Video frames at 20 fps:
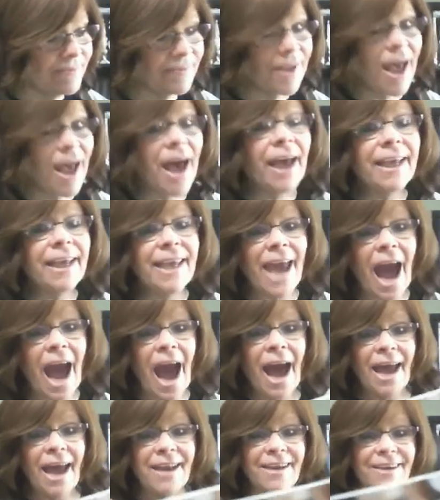a
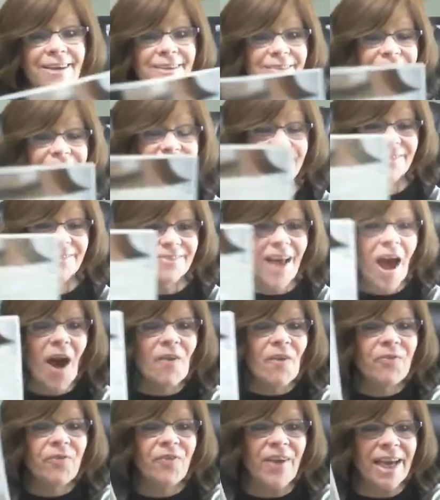yad, a
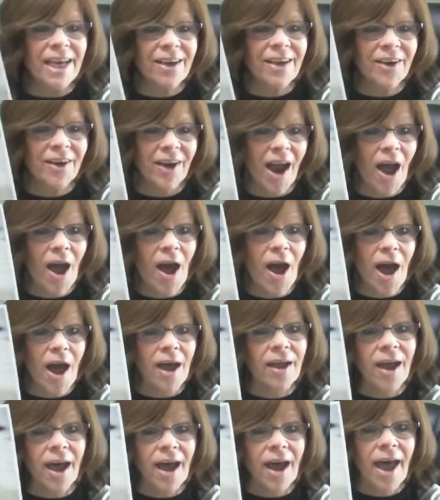finger,
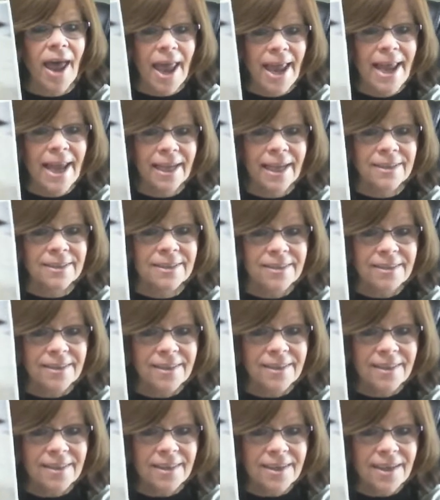a hand.
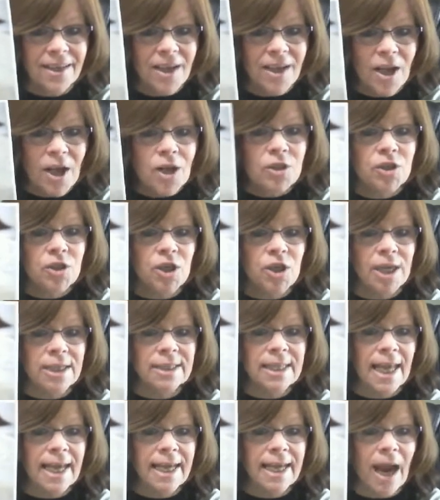Just
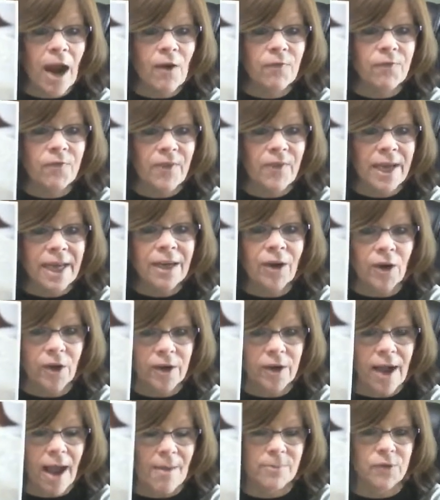like our finger
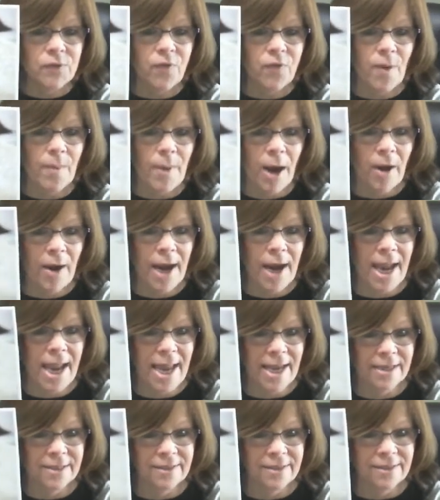comes from our
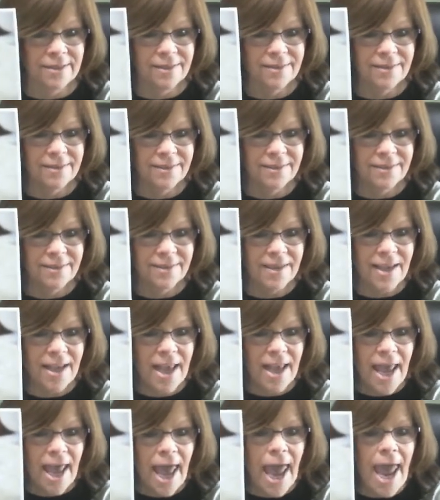hand.
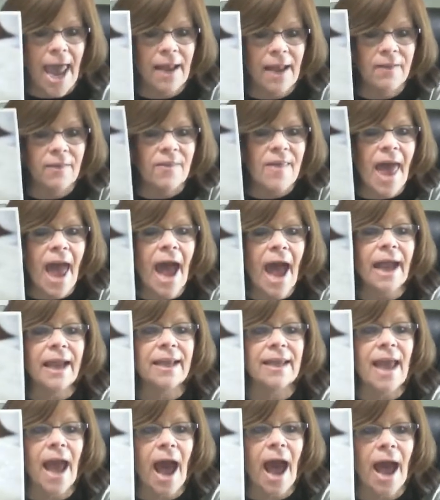And that
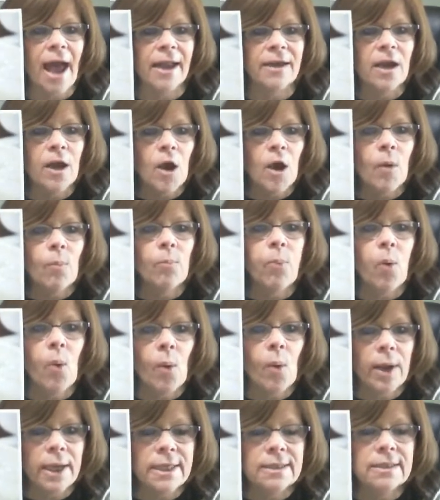yad
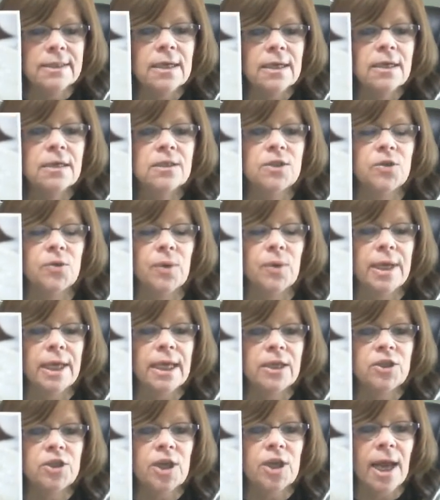points to
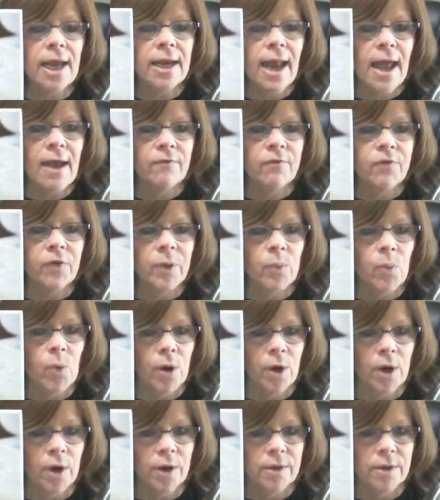each and every word.